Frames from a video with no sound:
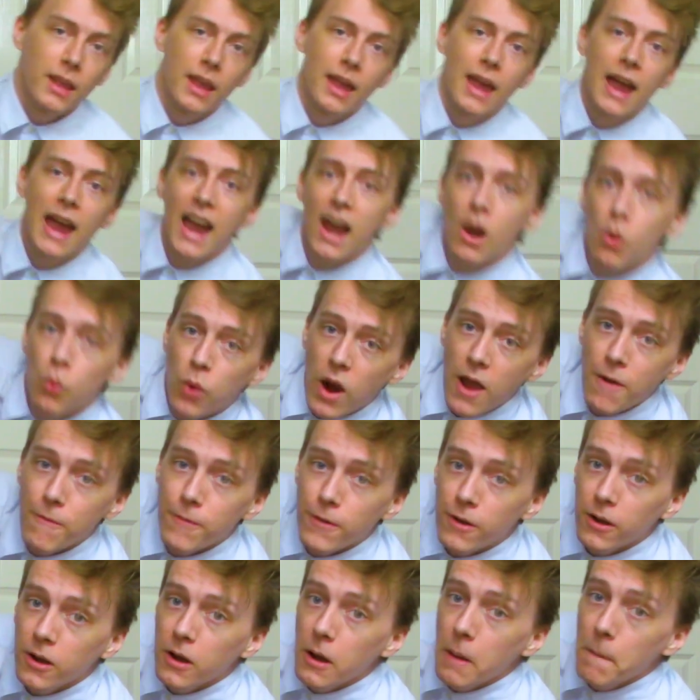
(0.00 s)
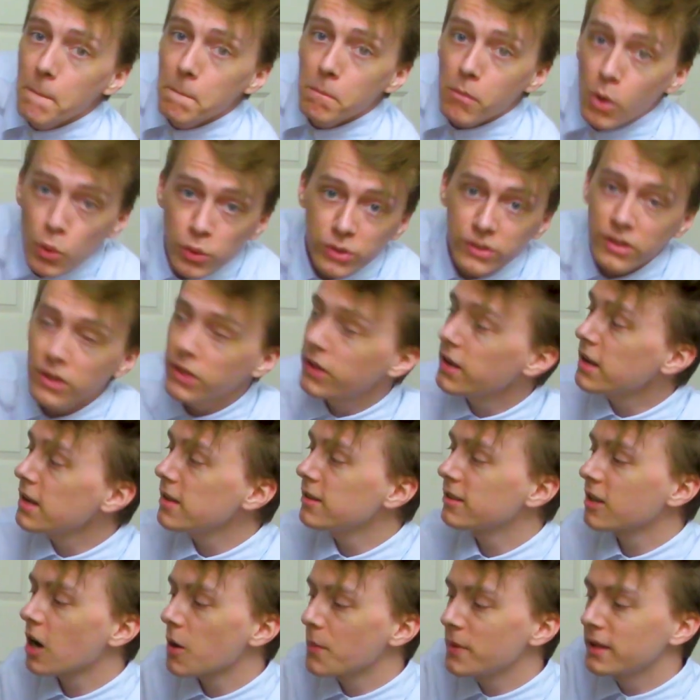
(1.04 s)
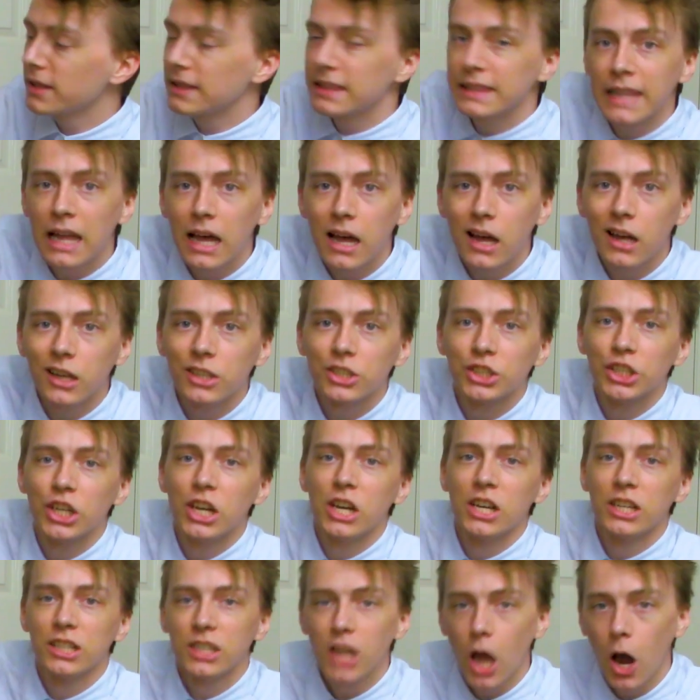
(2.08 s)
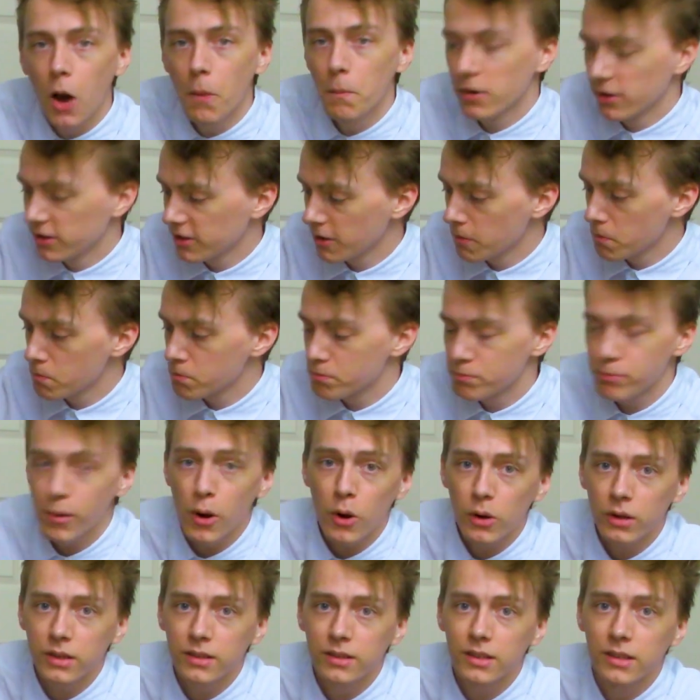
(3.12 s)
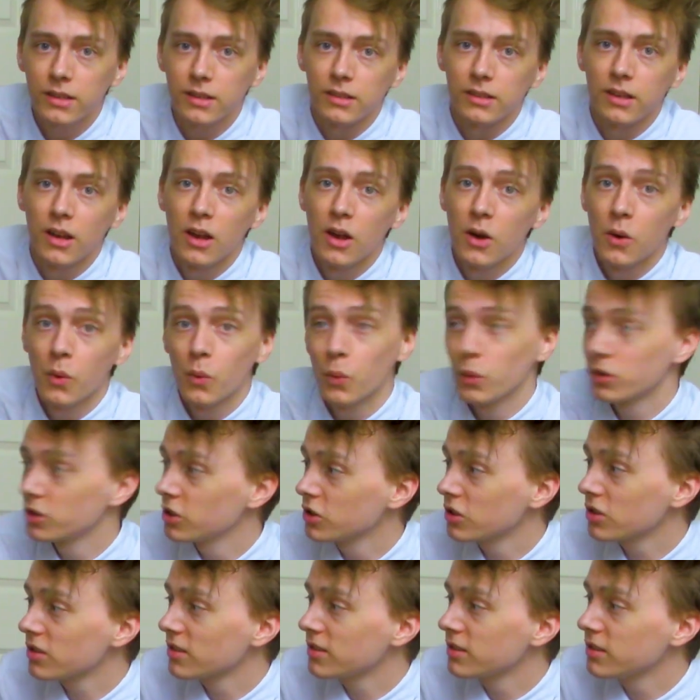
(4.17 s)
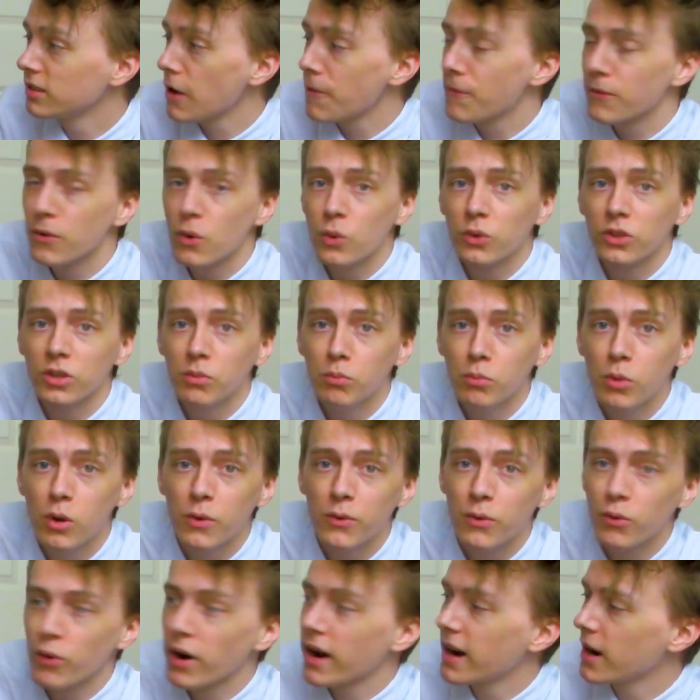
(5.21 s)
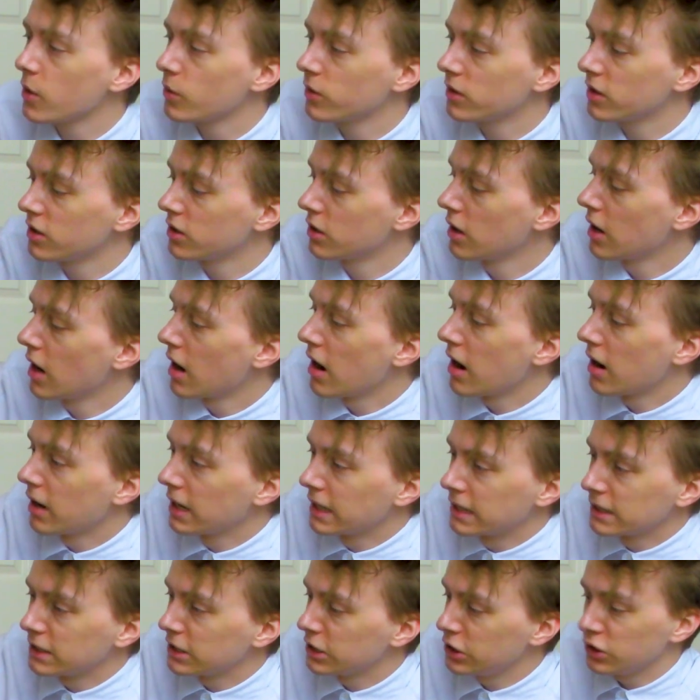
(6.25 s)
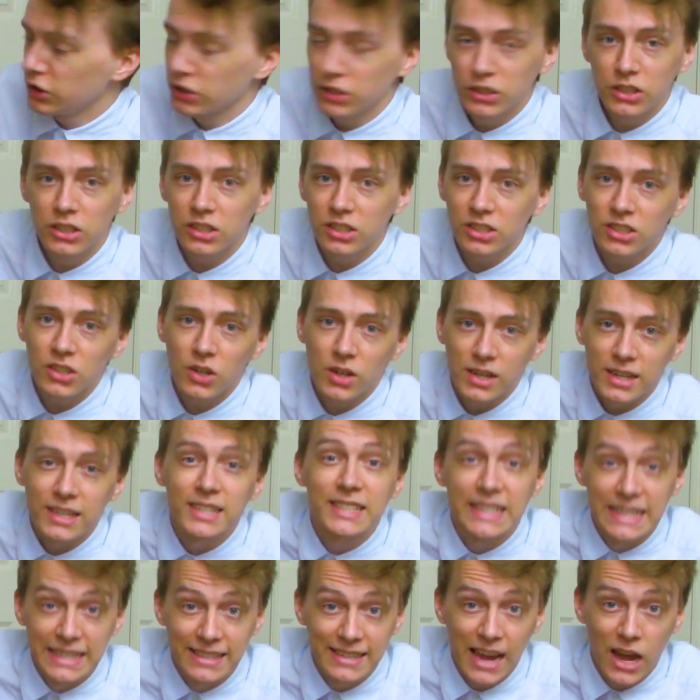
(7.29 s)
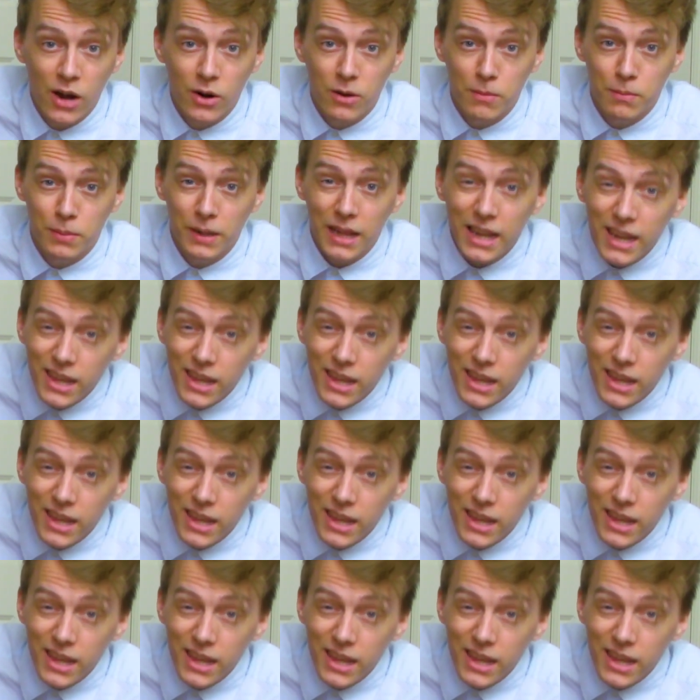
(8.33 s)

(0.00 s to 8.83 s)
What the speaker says: However, most of these come in large, cumbersome boxes, which are just difficult to move around, and you just gotta sit down and play